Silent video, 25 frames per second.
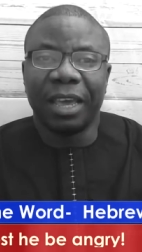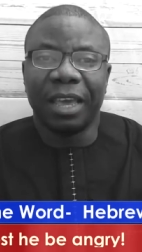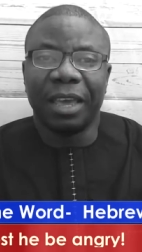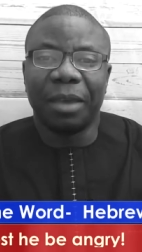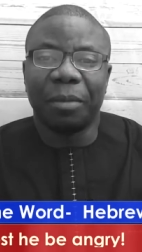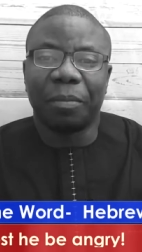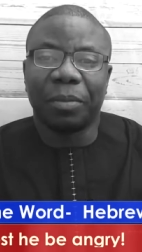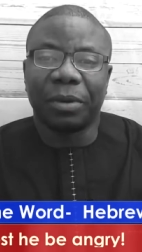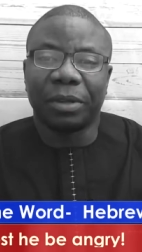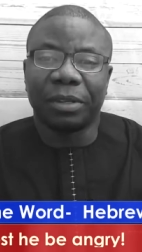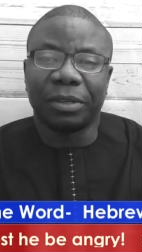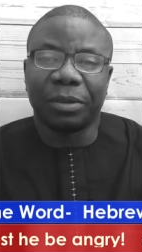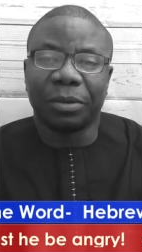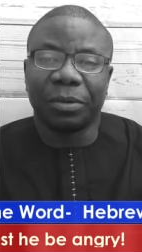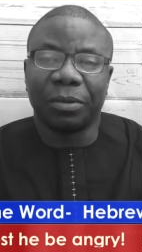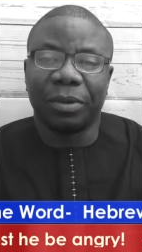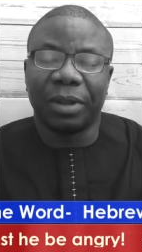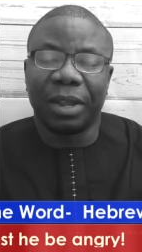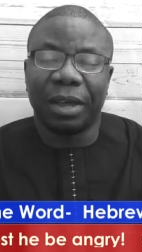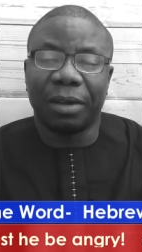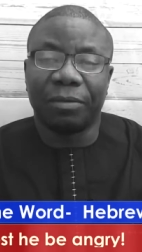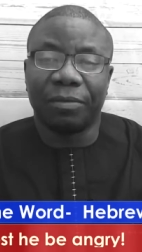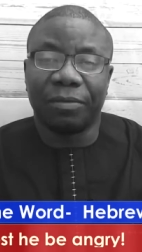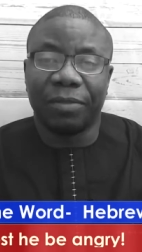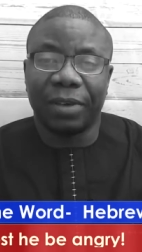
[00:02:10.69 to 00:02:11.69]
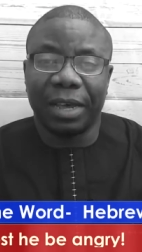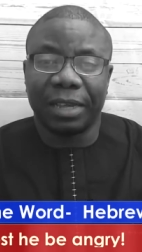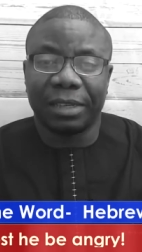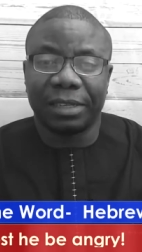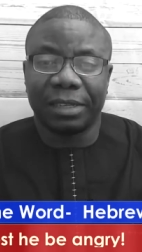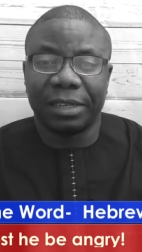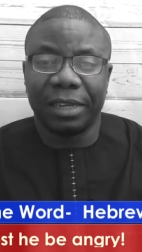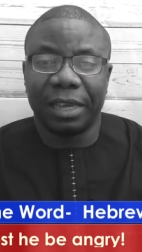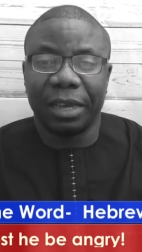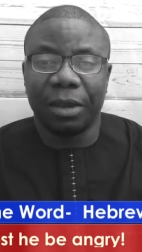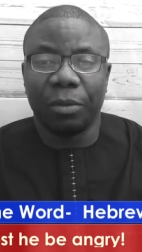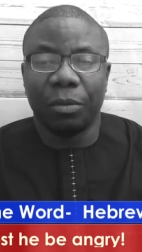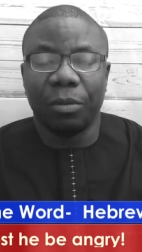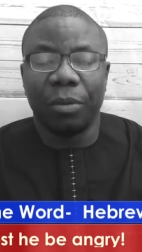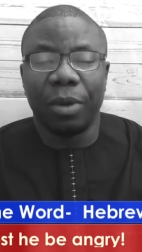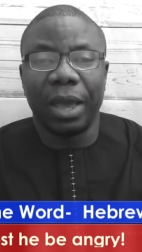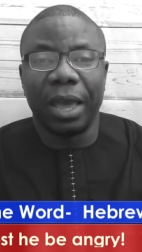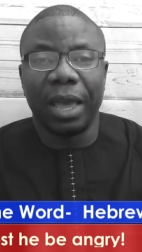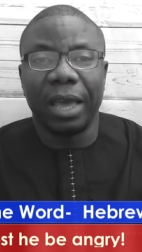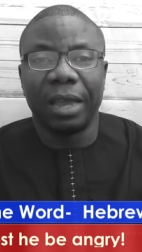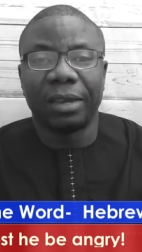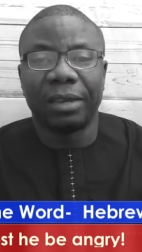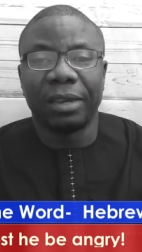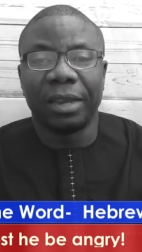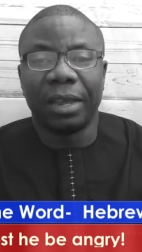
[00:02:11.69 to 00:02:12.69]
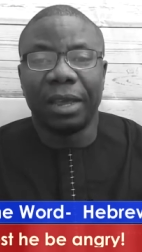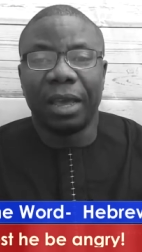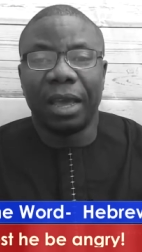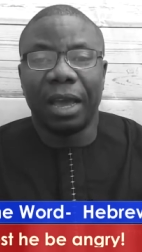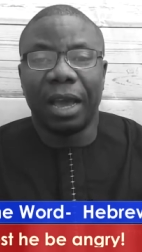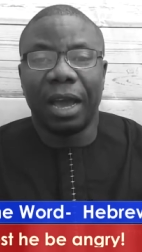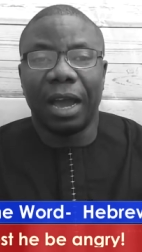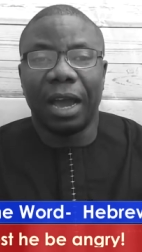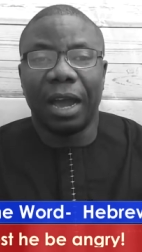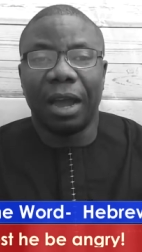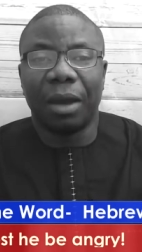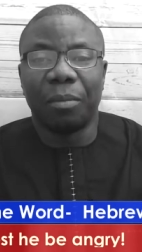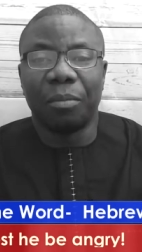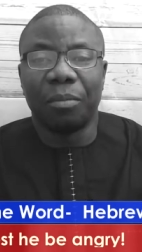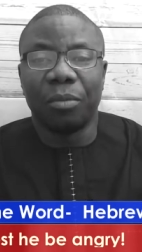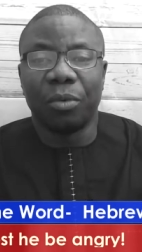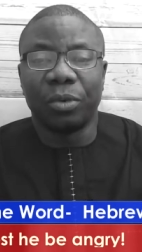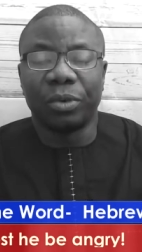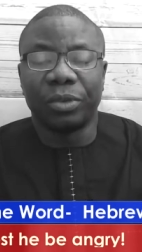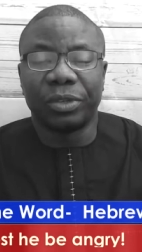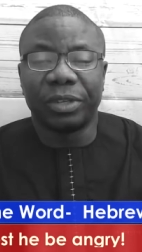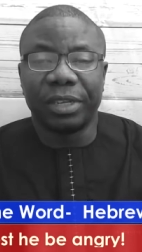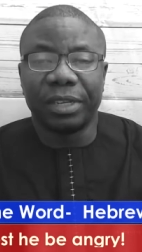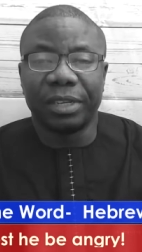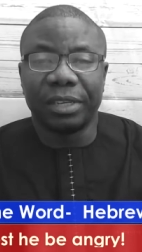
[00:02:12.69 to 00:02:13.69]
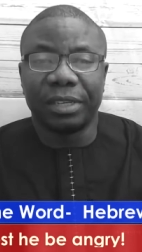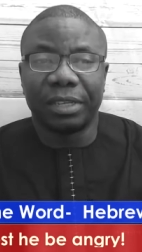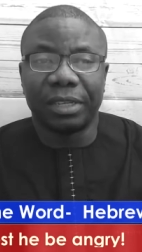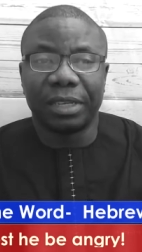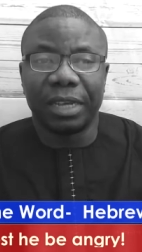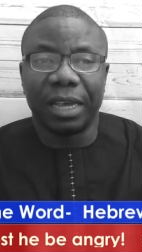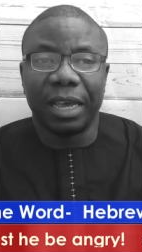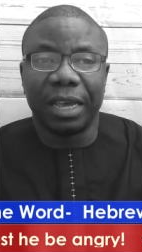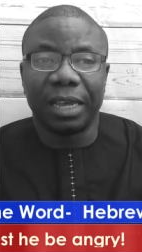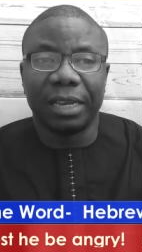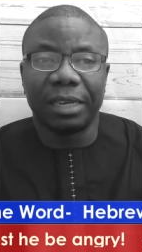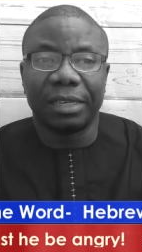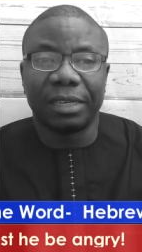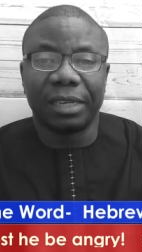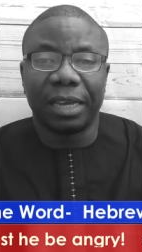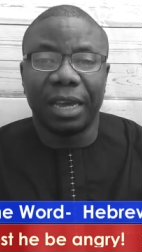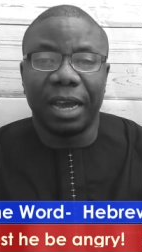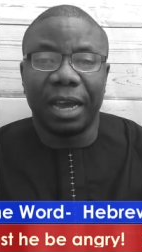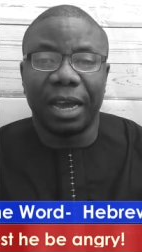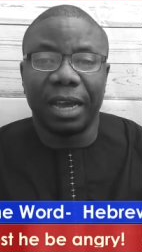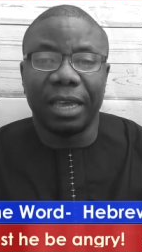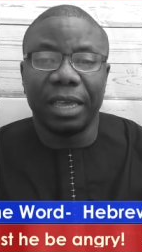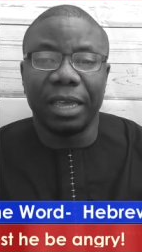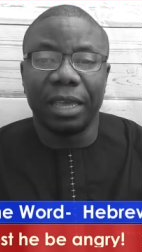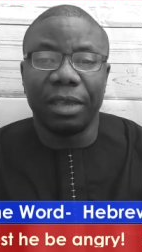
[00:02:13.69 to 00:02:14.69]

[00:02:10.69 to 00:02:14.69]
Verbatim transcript: a particular verse there where uh, Moses said, uh,